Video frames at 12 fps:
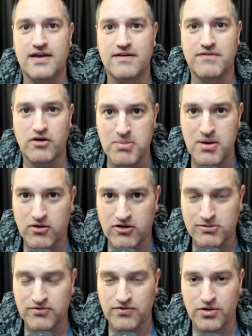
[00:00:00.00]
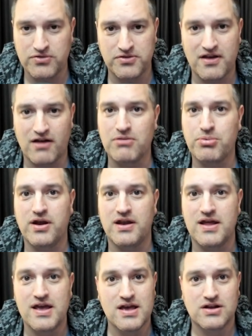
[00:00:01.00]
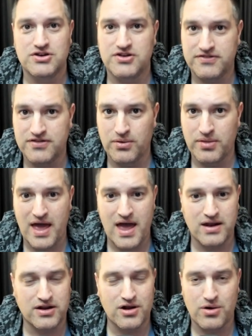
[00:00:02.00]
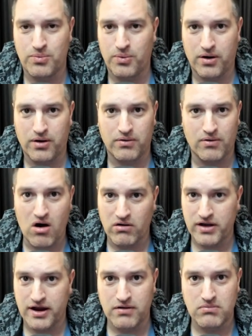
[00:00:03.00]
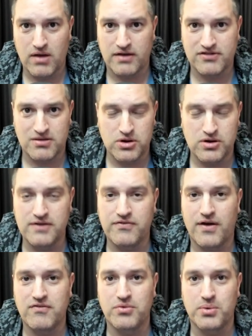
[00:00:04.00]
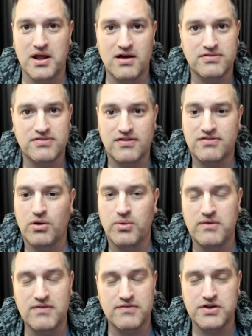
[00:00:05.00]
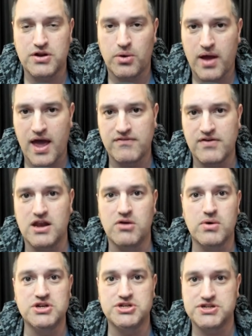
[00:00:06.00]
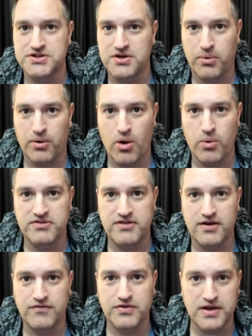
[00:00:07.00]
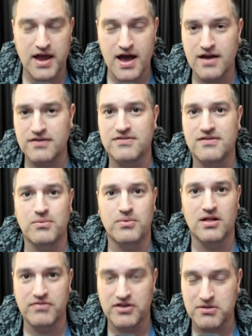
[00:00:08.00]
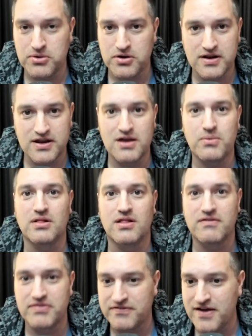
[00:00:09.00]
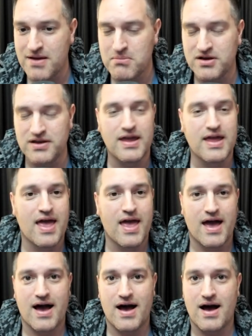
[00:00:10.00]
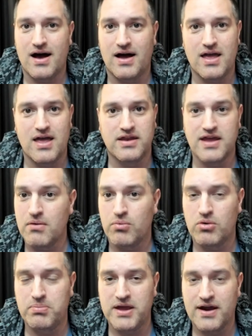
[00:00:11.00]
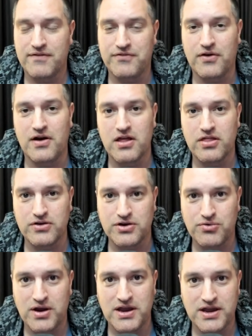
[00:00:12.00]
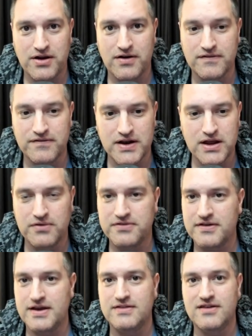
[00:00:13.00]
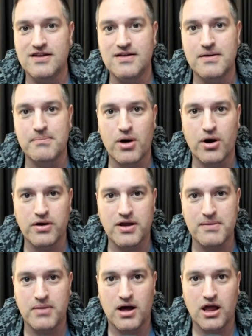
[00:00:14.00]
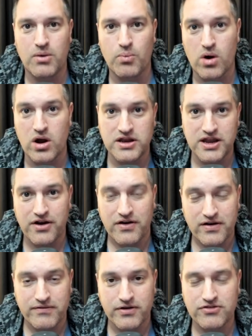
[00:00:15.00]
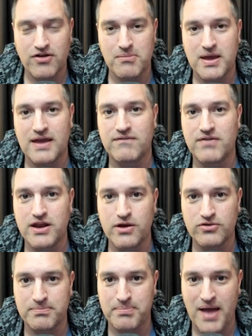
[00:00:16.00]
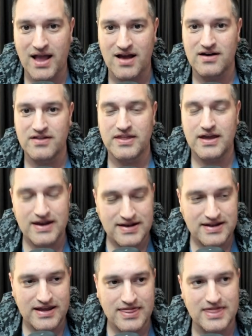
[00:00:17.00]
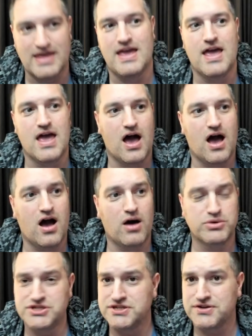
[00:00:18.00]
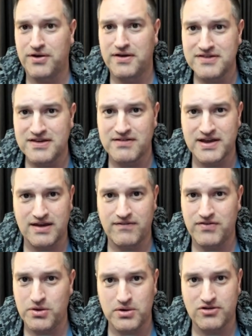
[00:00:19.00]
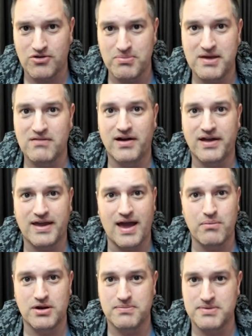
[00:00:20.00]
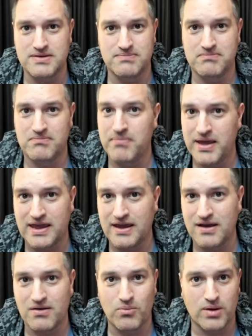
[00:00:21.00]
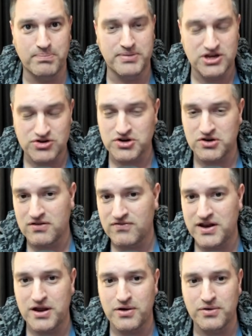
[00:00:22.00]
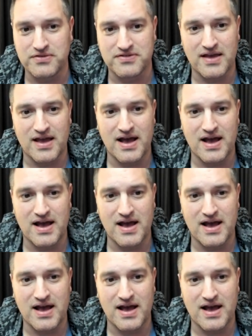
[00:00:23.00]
very Merry Christmas for those who celebrate. Just know that, you know, we're all here as a community for everyone else. So even if you don't have anyone, just know that we're always here for you guys. We love the community. We love the family. And yeah, we'll be here for another great year of videos. It did mark my 1-year anniversary of making videos back on the 18th, which is crazy. Like, if you would have told me, like, I would have been making One Piece Treasure Cruise videos